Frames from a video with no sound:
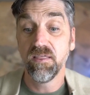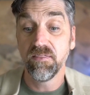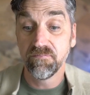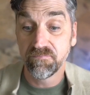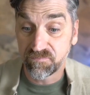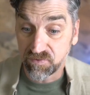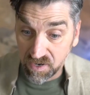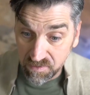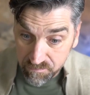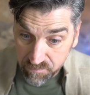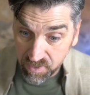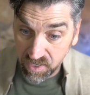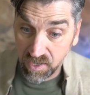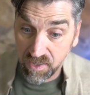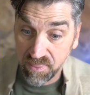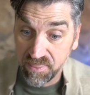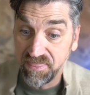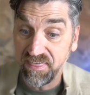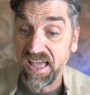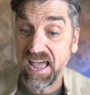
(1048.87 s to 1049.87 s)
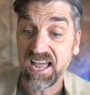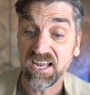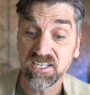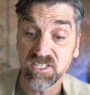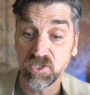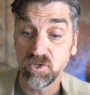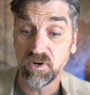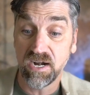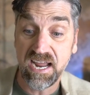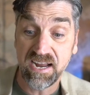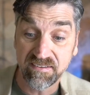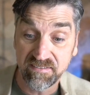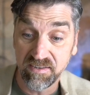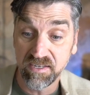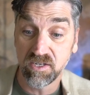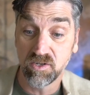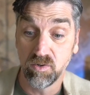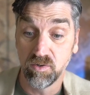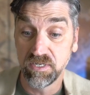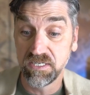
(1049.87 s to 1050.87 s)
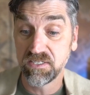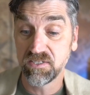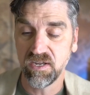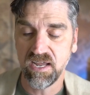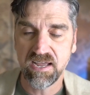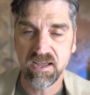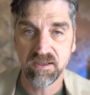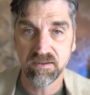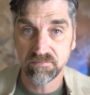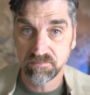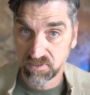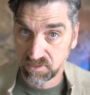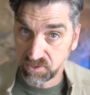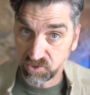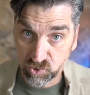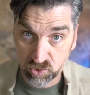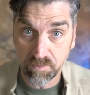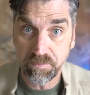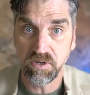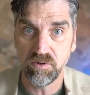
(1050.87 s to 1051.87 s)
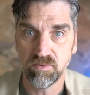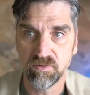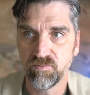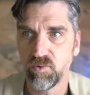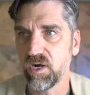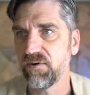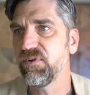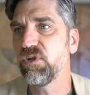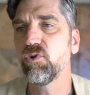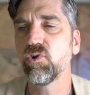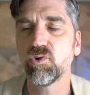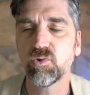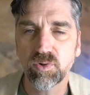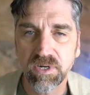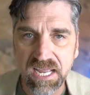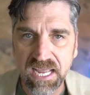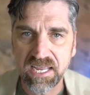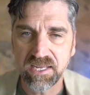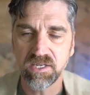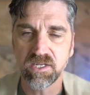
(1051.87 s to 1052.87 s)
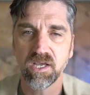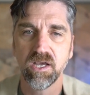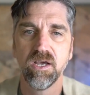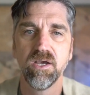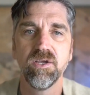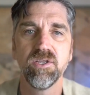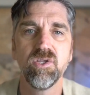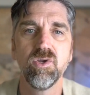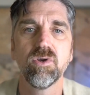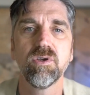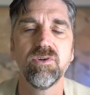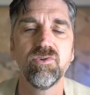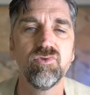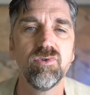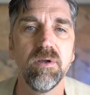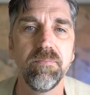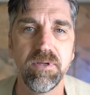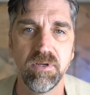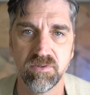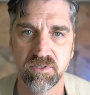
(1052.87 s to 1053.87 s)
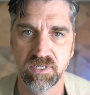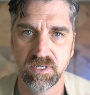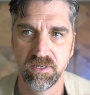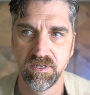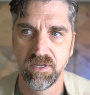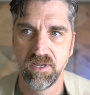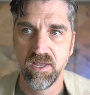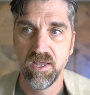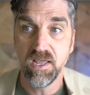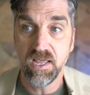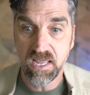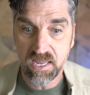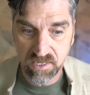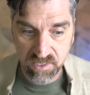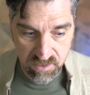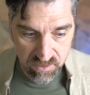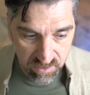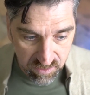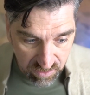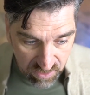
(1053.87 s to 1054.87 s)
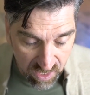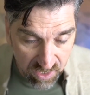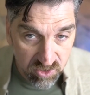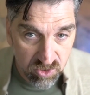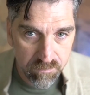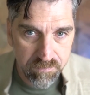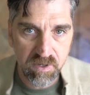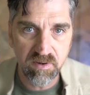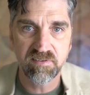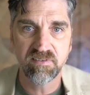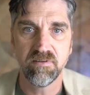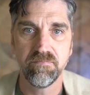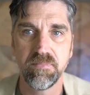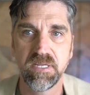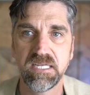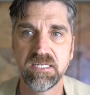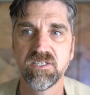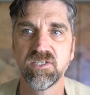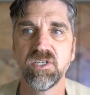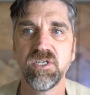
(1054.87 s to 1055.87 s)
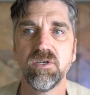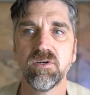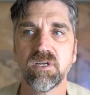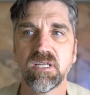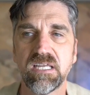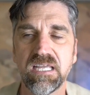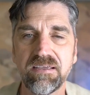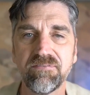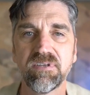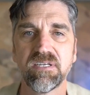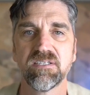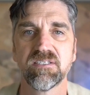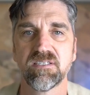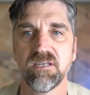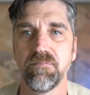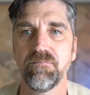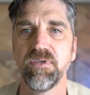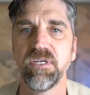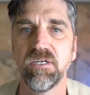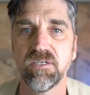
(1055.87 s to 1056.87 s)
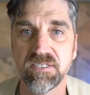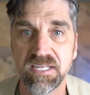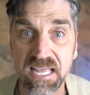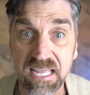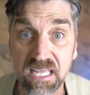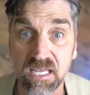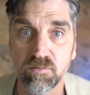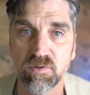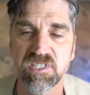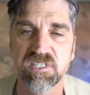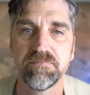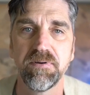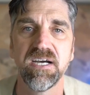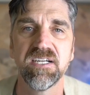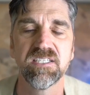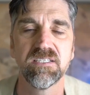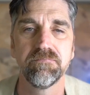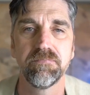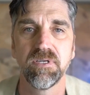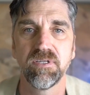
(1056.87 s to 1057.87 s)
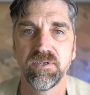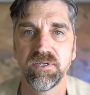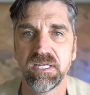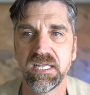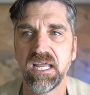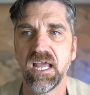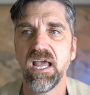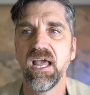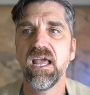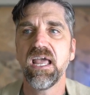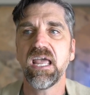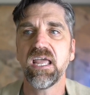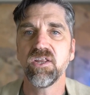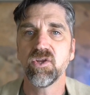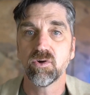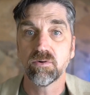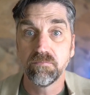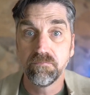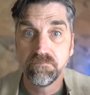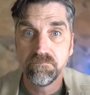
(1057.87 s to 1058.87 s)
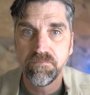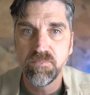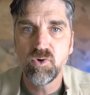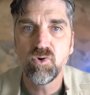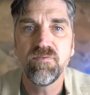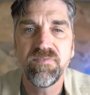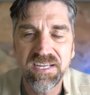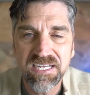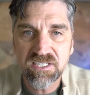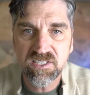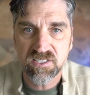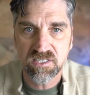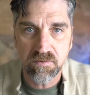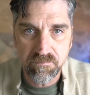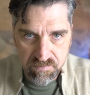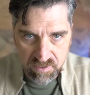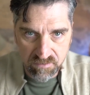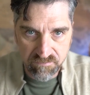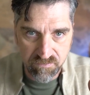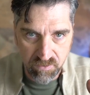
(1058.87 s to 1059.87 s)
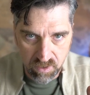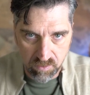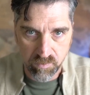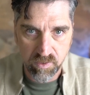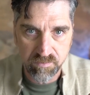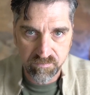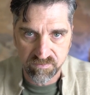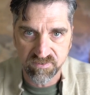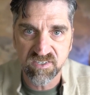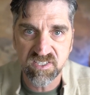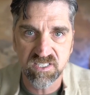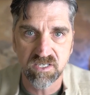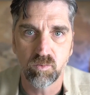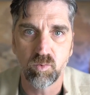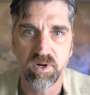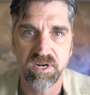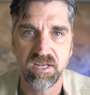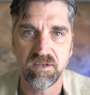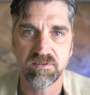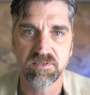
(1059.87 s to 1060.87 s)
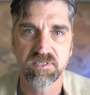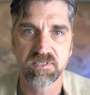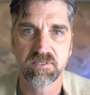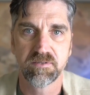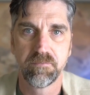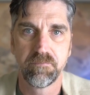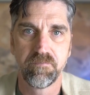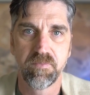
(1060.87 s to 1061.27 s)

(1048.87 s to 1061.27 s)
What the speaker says: From that, you're actually going to contribute. Whatever you create, you contribute. And contribution means that you're giving something, you're taking responsibility, and you're moving something forward for someone else.